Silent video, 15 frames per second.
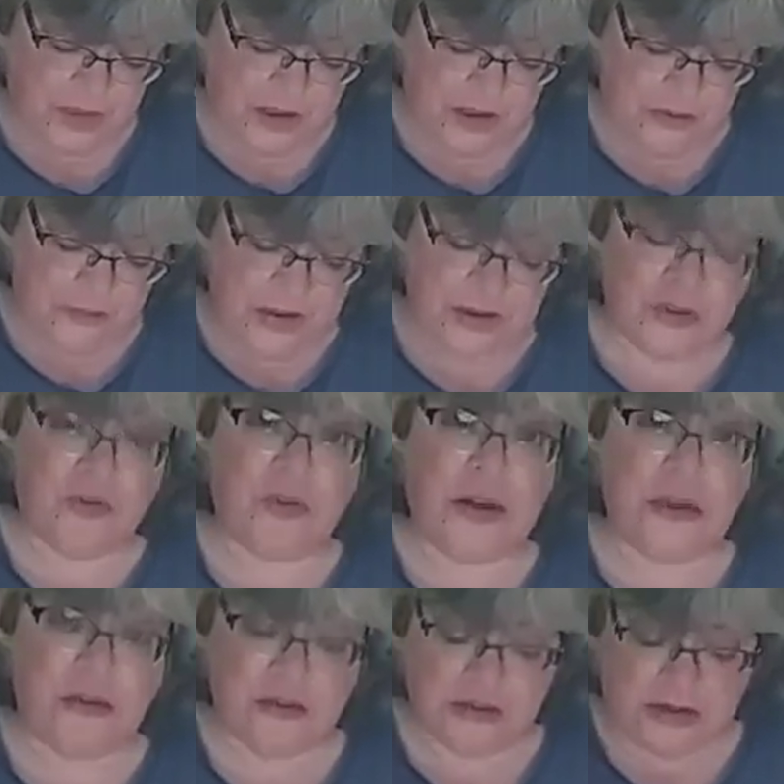it makes
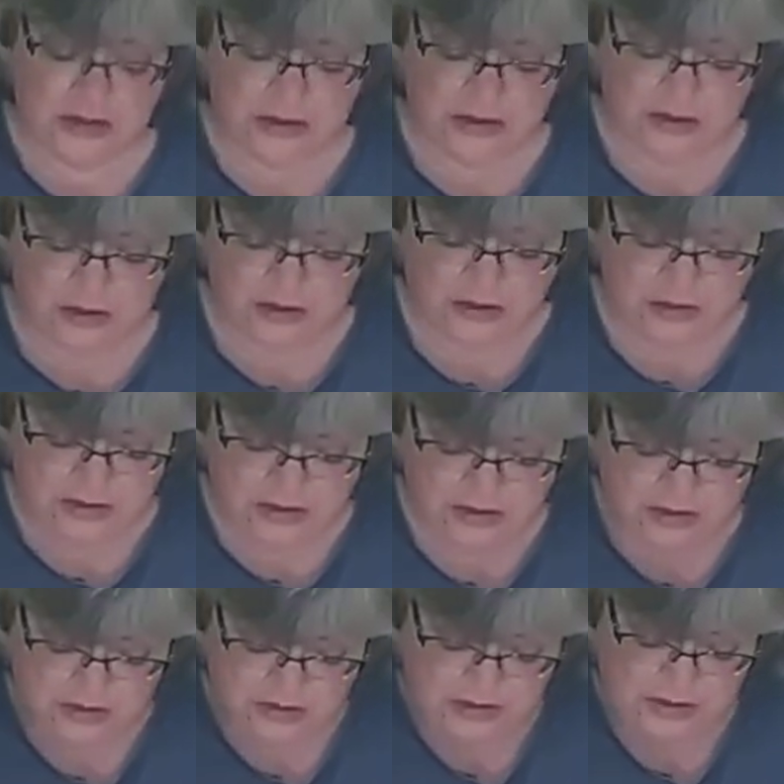wrinkles in it.
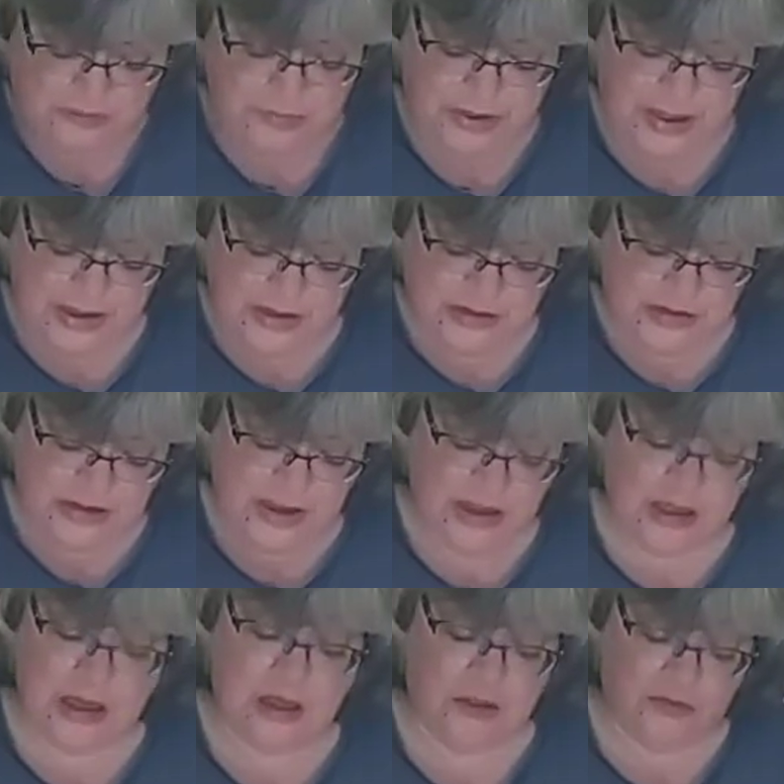Like baggy,
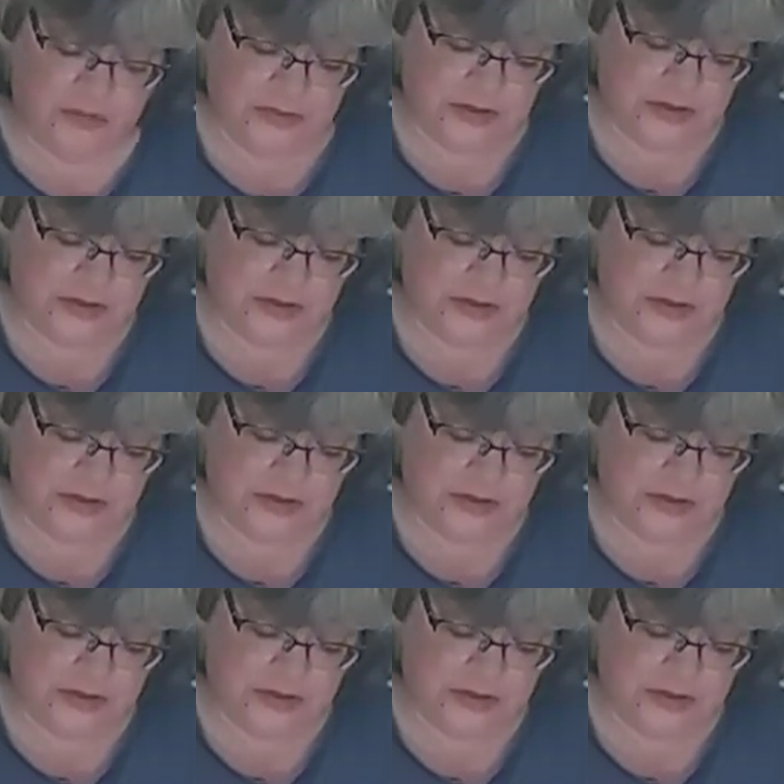saggy elephant